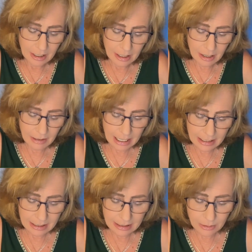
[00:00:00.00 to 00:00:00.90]
All right.
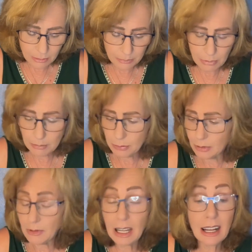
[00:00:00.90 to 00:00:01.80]

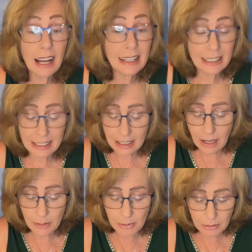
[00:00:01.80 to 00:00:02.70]
I did get all
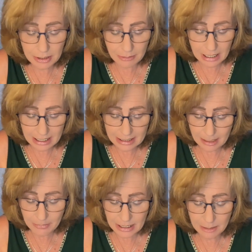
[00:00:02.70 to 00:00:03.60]
the bonus readings
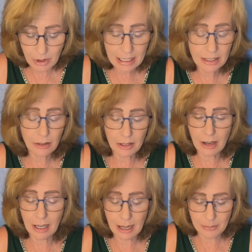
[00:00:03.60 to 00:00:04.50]
up this morning, so they're
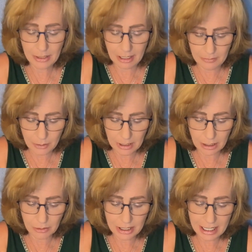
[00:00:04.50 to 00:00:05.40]
all up there if you want to
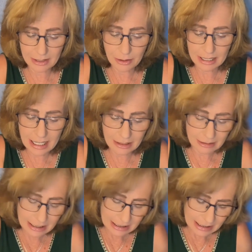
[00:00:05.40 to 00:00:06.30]
go check those out.
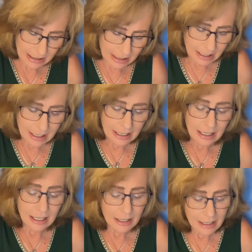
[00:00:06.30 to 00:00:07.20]

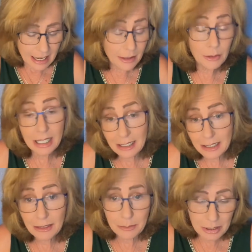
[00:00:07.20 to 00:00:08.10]
And the weeklies
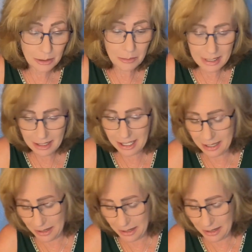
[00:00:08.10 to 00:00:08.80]
are up too, but there you go.